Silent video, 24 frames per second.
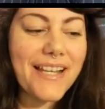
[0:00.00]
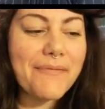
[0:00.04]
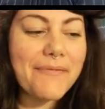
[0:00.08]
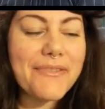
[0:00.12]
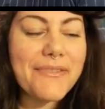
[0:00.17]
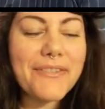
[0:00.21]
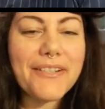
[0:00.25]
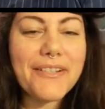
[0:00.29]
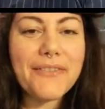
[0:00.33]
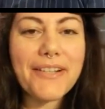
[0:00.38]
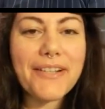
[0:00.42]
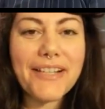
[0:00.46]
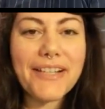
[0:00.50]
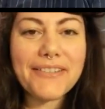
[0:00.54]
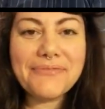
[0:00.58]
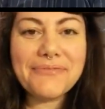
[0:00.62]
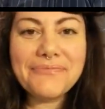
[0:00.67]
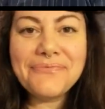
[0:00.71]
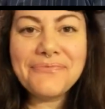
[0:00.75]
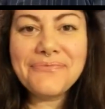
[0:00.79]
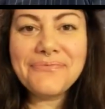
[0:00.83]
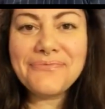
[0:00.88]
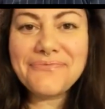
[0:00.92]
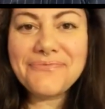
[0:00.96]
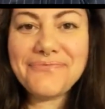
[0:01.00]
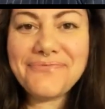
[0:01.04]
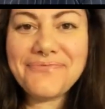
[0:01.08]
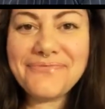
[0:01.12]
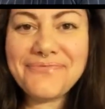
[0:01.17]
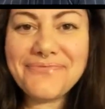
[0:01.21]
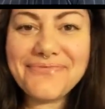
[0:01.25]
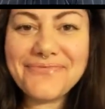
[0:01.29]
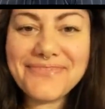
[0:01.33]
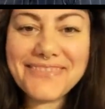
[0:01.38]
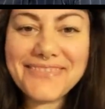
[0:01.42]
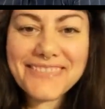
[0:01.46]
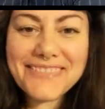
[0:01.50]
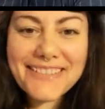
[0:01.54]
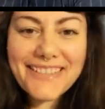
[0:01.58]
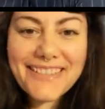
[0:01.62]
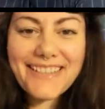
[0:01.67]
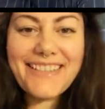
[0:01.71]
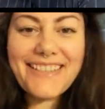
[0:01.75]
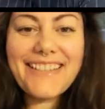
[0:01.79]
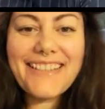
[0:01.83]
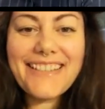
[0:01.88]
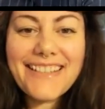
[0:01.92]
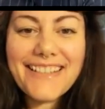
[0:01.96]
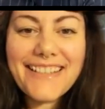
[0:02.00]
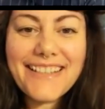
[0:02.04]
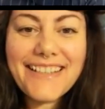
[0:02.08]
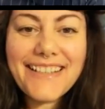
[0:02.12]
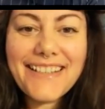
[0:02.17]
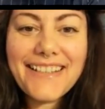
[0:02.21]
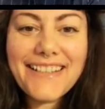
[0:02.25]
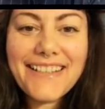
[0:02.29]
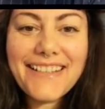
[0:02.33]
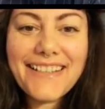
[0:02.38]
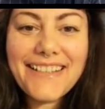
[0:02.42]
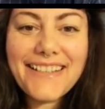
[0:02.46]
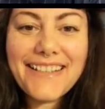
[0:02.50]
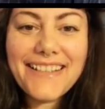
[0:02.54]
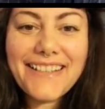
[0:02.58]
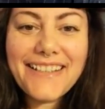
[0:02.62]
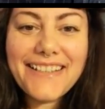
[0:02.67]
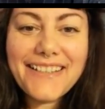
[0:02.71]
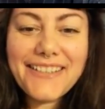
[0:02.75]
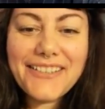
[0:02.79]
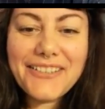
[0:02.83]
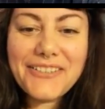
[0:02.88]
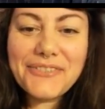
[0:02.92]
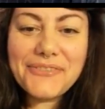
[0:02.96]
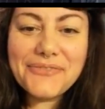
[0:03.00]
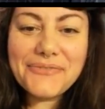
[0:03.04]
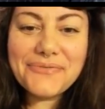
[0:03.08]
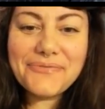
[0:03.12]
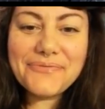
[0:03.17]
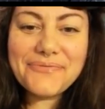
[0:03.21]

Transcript: This person isn't speaking.